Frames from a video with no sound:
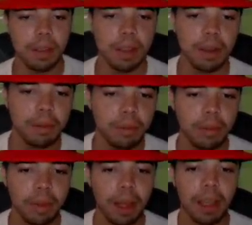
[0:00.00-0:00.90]
Um,
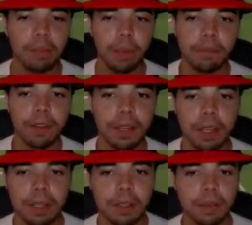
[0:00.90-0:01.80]
I have my
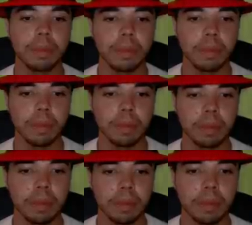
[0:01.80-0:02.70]
verdict.
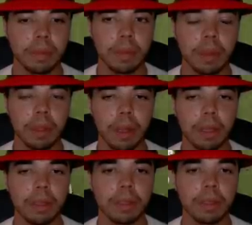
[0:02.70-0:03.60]

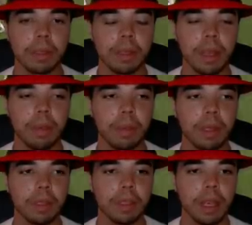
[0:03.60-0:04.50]
Nice. Yeah,
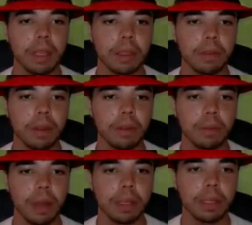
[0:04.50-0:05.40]
that's exactly where I
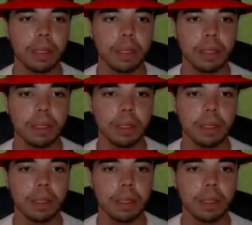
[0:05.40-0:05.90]
was passing it.